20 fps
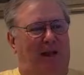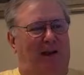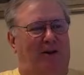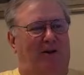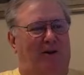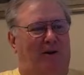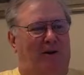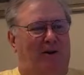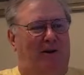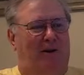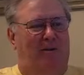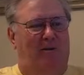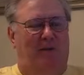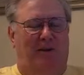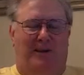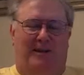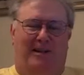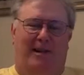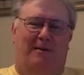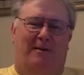card company
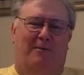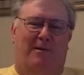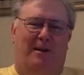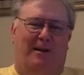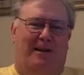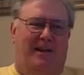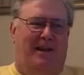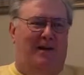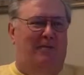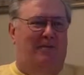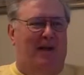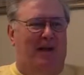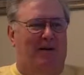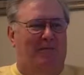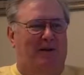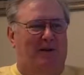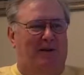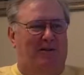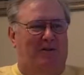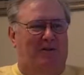to tell me how
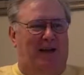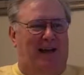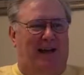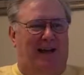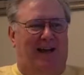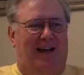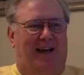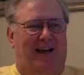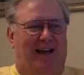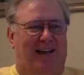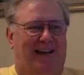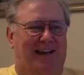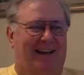much I got.